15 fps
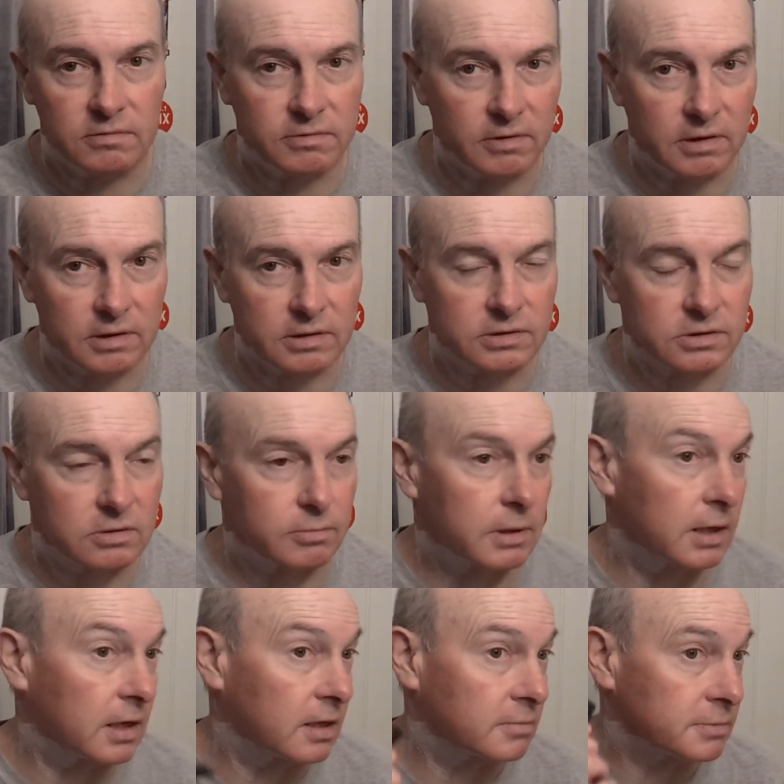drugs or
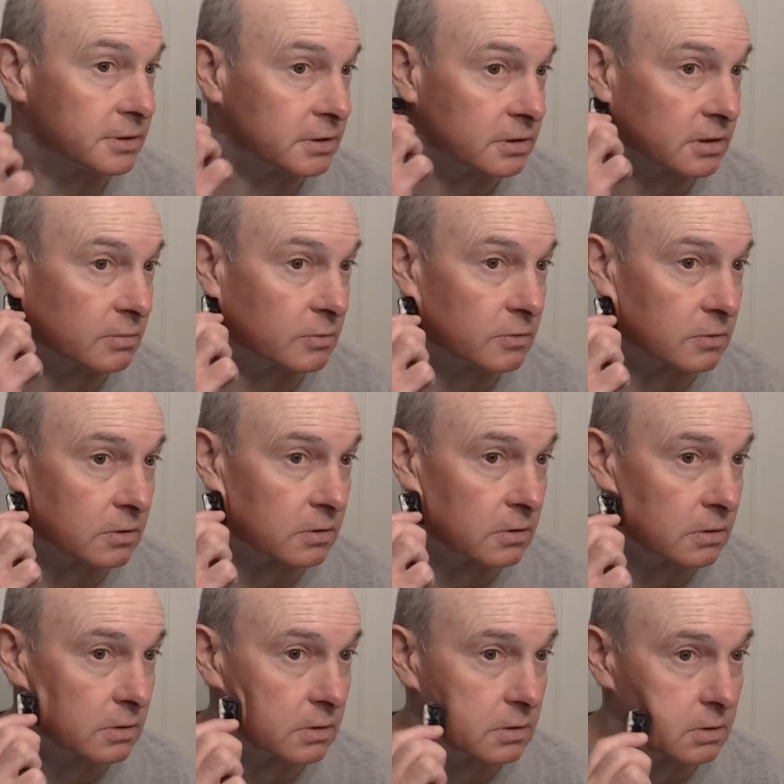bombs anymore.
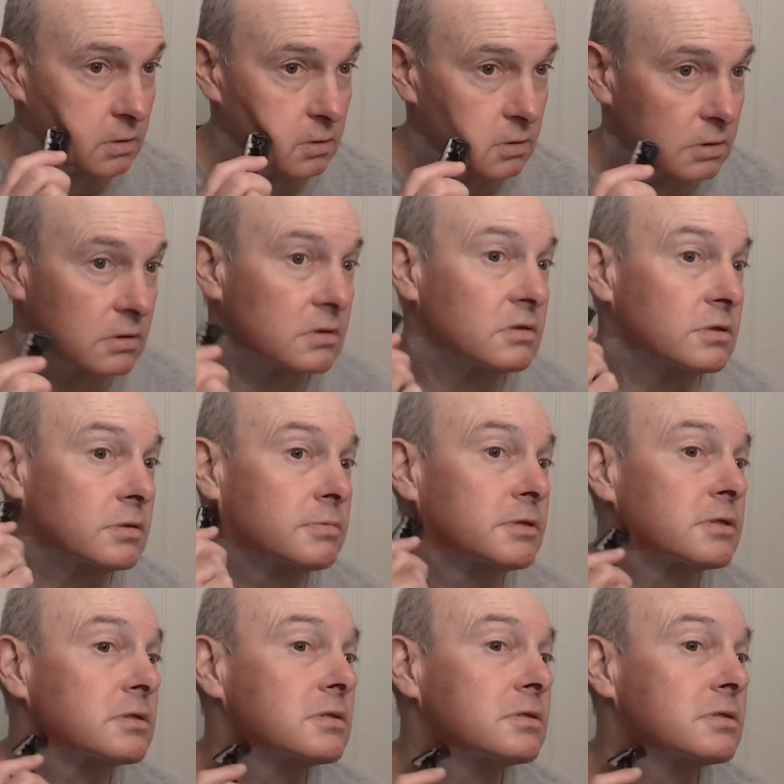Oops.